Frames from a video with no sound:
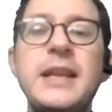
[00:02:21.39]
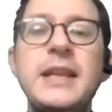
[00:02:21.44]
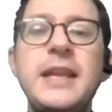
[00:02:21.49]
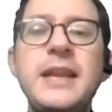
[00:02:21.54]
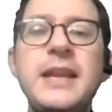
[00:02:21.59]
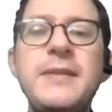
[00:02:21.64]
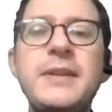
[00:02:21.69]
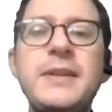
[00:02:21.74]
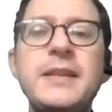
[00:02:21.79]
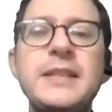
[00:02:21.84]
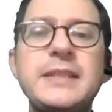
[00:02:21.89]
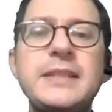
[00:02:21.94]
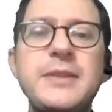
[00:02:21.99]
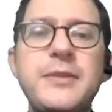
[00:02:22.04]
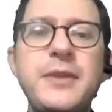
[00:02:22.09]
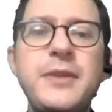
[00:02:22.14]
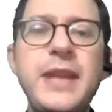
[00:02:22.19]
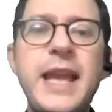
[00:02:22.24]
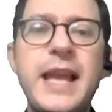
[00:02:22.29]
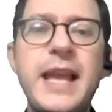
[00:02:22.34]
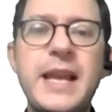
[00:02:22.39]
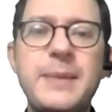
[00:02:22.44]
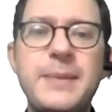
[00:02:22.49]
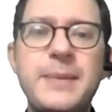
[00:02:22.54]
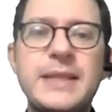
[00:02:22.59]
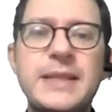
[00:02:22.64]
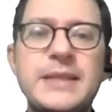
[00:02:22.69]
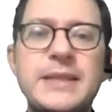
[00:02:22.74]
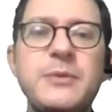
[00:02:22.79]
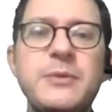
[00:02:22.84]
Given these three
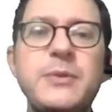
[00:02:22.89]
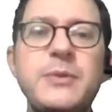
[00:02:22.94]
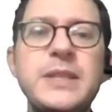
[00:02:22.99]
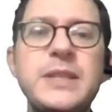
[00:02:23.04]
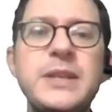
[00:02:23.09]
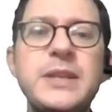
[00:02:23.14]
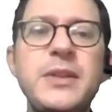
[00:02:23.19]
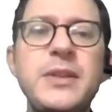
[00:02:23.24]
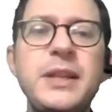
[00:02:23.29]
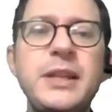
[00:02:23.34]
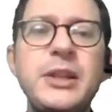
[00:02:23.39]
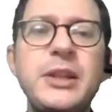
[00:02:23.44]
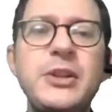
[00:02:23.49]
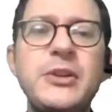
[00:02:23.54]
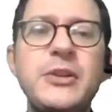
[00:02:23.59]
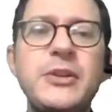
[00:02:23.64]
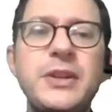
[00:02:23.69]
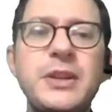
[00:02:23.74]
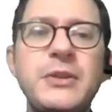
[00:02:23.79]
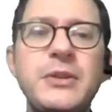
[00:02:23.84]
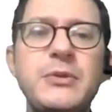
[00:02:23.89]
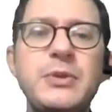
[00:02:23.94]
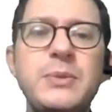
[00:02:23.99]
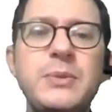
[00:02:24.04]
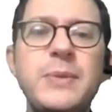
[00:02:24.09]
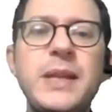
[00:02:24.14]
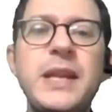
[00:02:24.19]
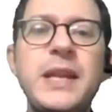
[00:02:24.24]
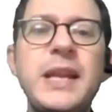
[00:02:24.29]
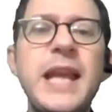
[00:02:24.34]
elements, we saw that learning
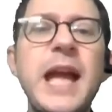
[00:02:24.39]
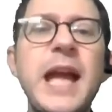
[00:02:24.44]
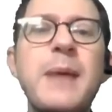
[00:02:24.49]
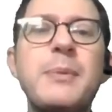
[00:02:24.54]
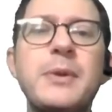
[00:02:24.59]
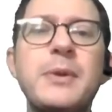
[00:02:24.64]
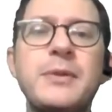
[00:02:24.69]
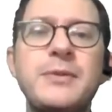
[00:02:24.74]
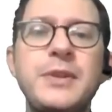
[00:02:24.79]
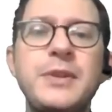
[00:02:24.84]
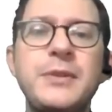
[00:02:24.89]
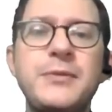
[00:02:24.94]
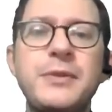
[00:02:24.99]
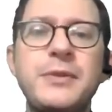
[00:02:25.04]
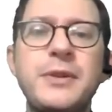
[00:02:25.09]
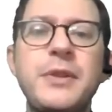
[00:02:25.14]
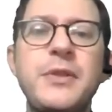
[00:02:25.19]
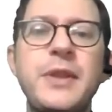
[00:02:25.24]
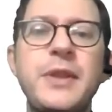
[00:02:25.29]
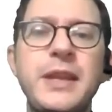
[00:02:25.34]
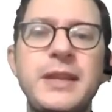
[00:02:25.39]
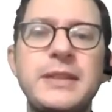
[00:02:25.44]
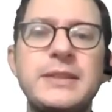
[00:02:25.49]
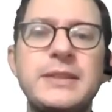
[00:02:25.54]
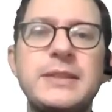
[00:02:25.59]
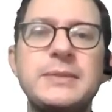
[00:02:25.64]
could mean a couple of different things.